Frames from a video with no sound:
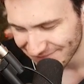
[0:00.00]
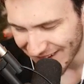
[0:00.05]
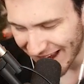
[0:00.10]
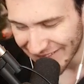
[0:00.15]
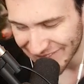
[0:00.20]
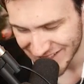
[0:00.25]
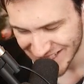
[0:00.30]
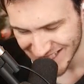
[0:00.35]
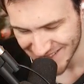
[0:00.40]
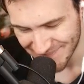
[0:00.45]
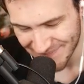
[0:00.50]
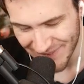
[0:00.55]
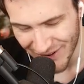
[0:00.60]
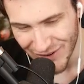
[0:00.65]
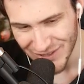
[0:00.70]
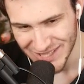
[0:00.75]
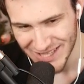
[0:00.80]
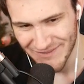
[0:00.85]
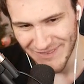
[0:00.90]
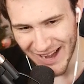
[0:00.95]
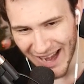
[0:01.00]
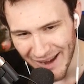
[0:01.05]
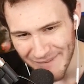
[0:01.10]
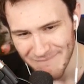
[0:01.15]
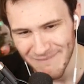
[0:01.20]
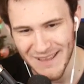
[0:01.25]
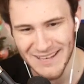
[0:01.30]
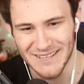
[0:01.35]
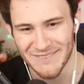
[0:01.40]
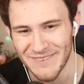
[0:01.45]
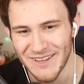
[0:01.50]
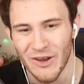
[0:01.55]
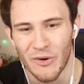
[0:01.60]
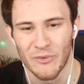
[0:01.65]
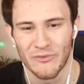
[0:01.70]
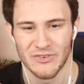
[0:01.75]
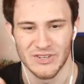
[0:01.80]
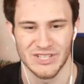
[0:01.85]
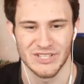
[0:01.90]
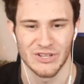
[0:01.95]
I'm supposed to, but I meant to be
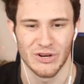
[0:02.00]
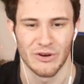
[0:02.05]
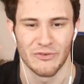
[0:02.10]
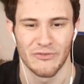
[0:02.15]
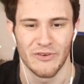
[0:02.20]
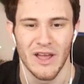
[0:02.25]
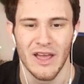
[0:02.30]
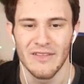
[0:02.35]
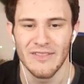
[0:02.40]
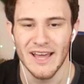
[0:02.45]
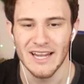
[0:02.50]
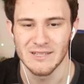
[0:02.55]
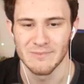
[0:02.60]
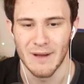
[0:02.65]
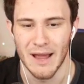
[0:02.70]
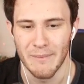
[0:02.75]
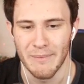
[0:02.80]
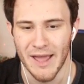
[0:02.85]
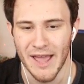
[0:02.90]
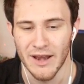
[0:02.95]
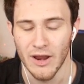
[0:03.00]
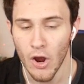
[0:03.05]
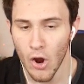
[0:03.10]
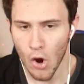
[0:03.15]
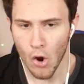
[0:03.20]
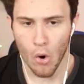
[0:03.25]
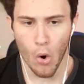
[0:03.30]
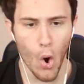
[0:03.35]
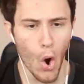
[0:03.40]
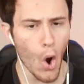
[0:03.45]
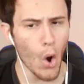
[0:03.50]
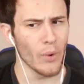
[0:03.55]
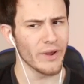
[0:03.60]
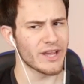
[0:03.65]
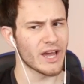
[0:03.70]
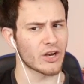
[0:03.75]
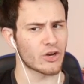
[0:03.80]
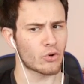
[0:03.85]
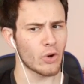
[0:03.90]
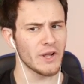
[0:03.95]
going for Surf. That's my bad. Woo, we
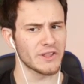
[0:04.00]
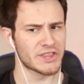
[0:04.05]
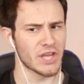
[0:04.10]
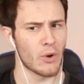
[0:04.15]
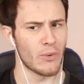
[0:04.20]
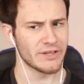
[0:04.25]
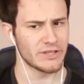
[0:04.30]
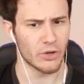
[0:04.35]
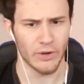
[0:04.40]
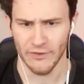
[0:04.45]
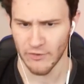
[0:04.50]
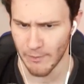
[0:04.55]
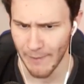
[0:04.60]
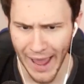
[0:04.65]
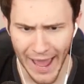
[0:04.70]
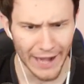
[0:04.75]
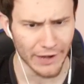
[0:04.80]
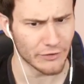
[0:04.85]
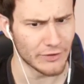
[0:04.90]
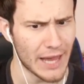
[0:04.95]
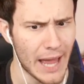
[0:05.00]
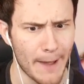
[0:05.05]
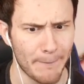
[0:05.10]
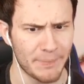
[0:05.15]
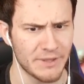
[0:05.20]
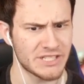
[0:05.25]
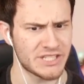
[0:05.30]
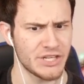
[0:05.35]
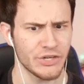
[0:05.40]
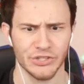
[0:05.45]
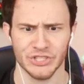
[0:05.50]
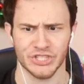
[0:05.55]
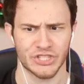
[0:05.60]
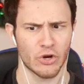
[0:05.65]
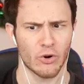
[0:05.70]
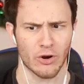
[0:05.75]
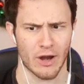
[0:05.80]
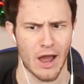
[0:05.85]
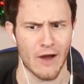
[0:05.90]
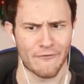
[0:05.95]
got a crit though. It don't even matter, Lapis. You're
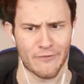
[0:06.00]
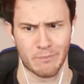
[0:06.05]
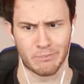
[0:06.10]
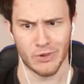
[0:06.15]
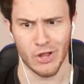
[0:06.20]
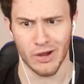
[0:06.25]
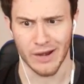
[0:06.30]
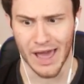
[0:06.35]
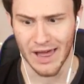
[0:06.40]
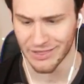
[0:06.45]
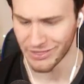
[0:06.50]
still out for blood. I